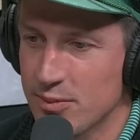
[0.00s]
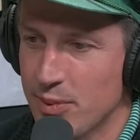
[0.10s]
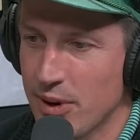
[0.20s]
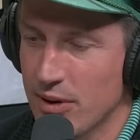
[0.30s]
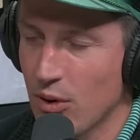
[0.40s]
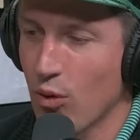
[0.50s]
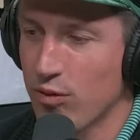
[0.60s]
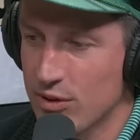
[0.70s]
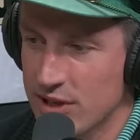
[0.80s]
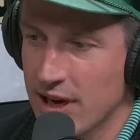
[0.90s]
but
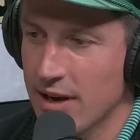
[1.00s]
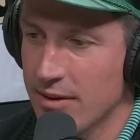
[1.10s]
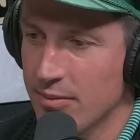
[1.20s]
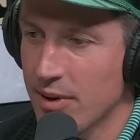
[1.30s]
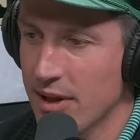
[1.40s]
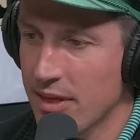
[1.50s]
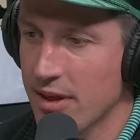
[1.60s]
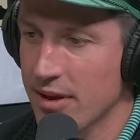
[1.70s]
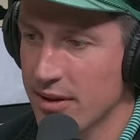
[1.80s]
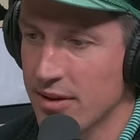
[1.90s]
over time, I
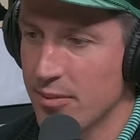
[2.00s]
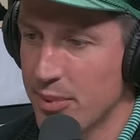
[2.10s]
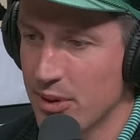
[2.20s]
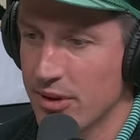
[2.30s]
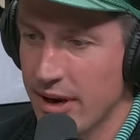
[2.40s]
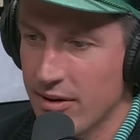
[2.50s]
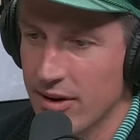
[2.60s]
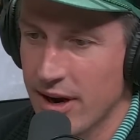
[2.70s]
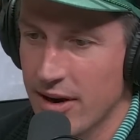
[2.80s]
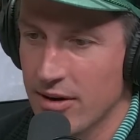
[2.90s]
think in the Bill
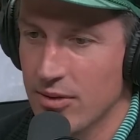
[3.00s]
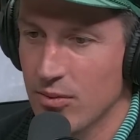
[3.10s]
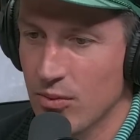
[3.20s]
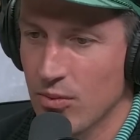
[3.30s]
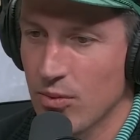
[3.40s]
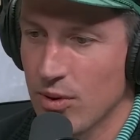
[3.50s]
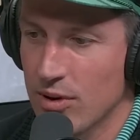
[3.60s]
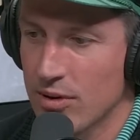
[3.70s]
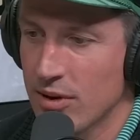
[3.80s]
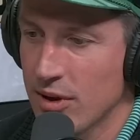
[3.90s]
Guerin era,
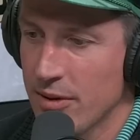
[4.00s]
what